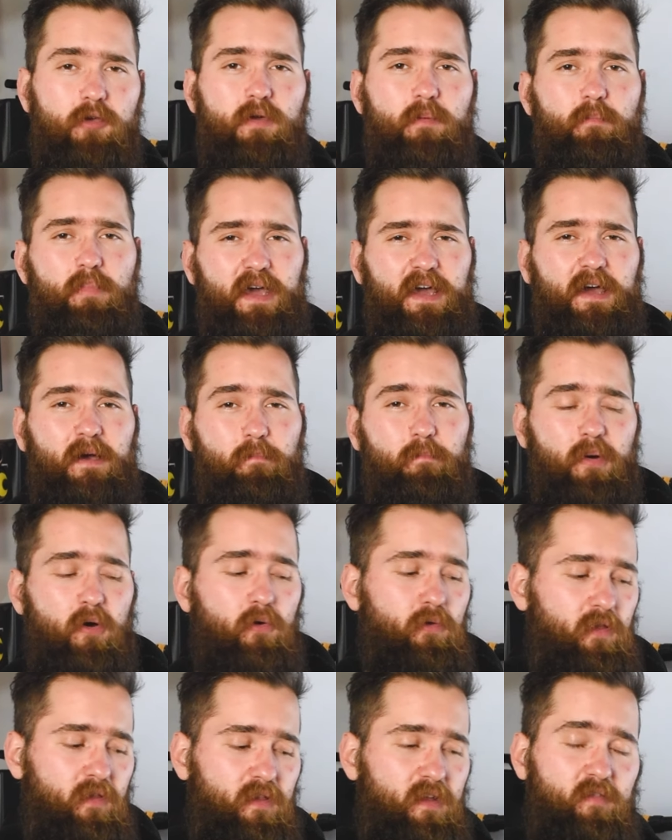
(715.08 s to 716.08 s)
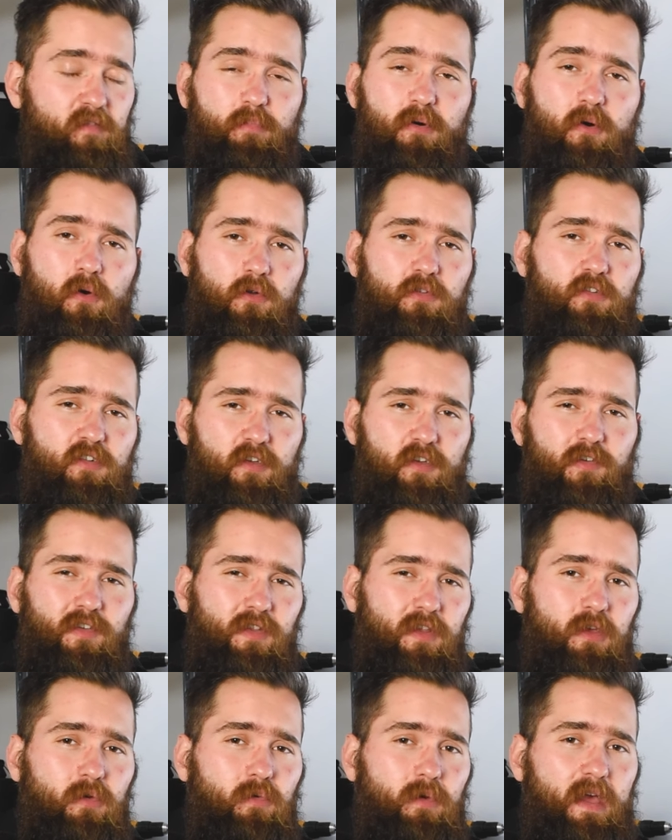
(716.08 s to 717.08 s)
You can pick up both of these boards here
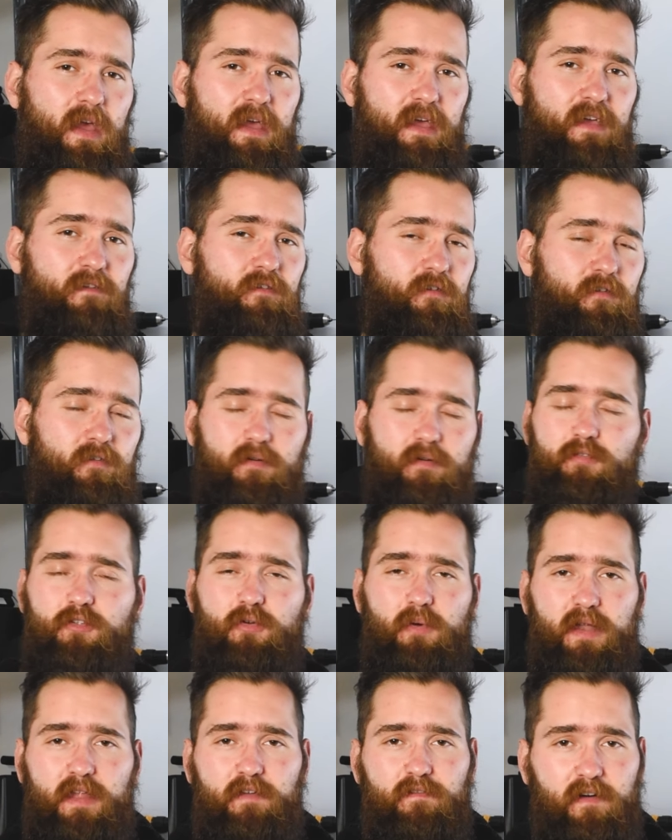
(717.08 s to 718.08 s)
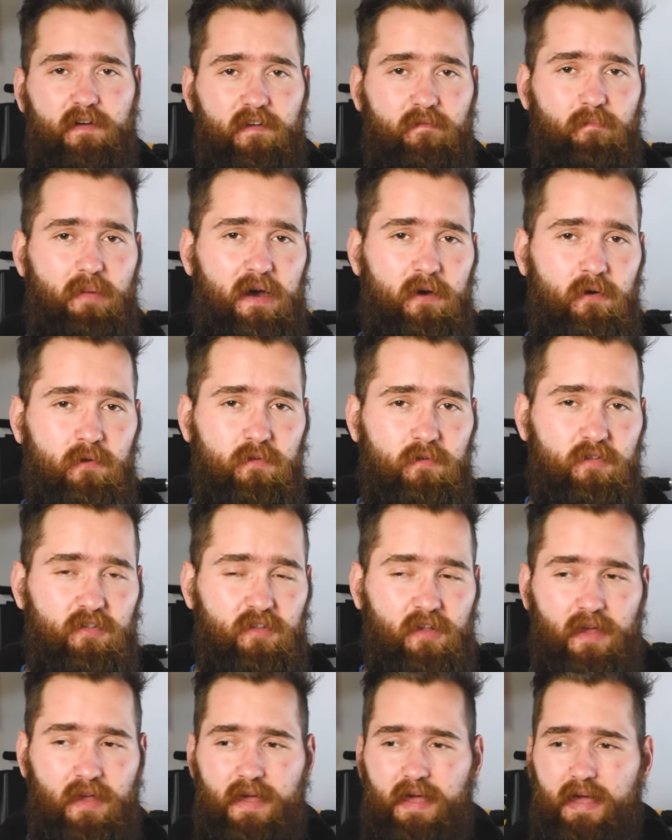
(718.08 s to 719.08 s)
in the UK for around
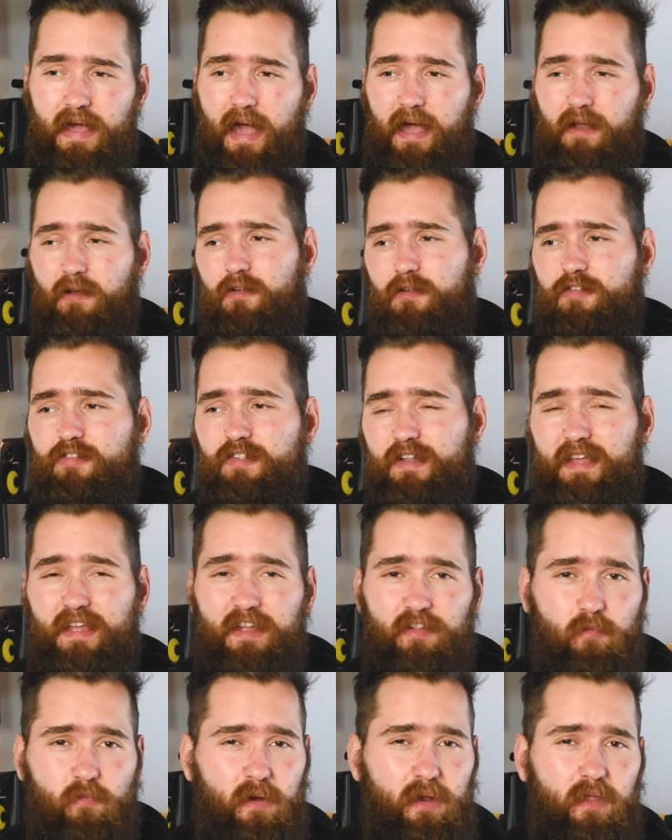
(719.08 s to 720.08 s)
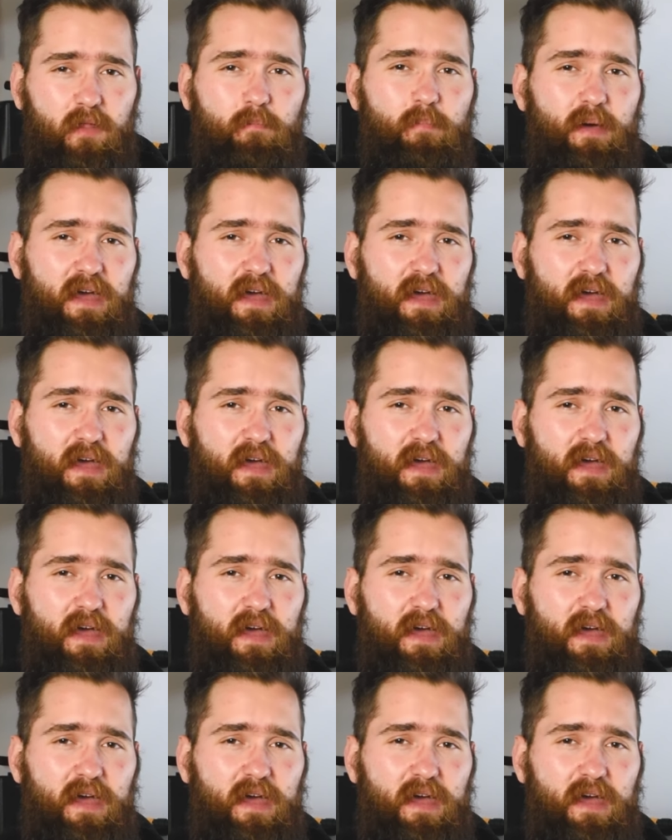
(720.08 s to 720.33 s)
£25. And honestly, it's one of the